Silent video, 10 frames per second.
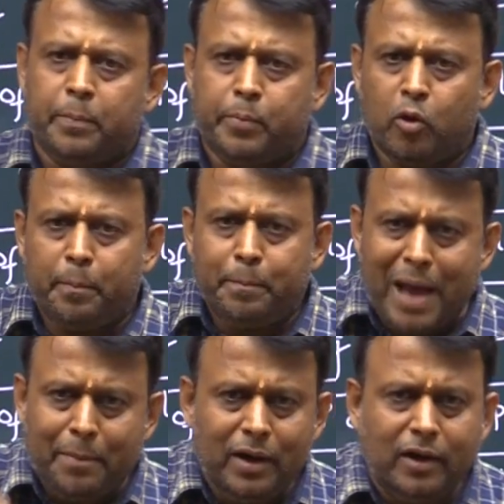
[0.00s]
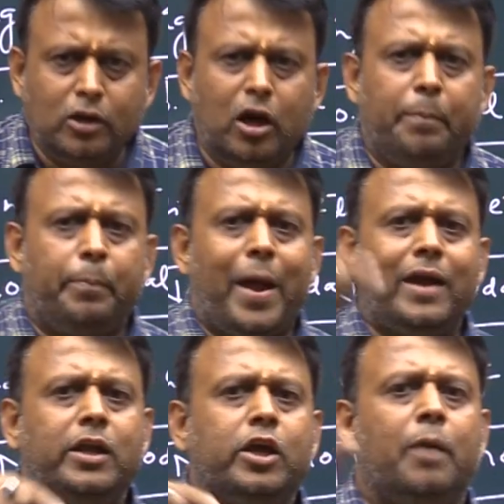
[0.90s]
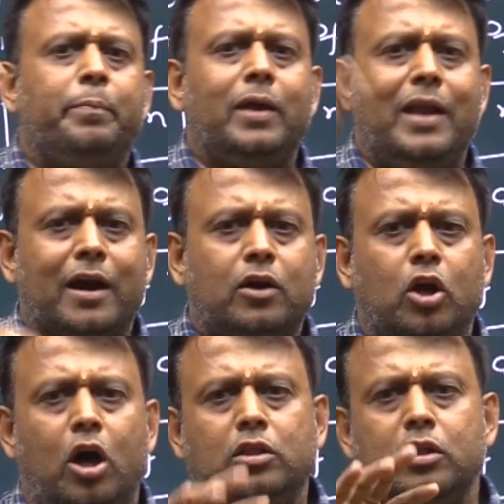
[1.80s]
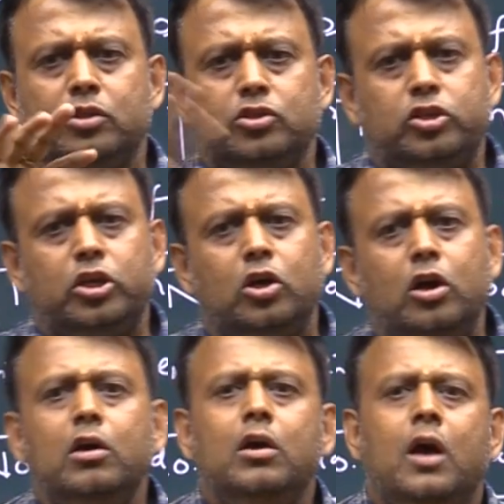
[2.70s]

probability of finding of electron 0,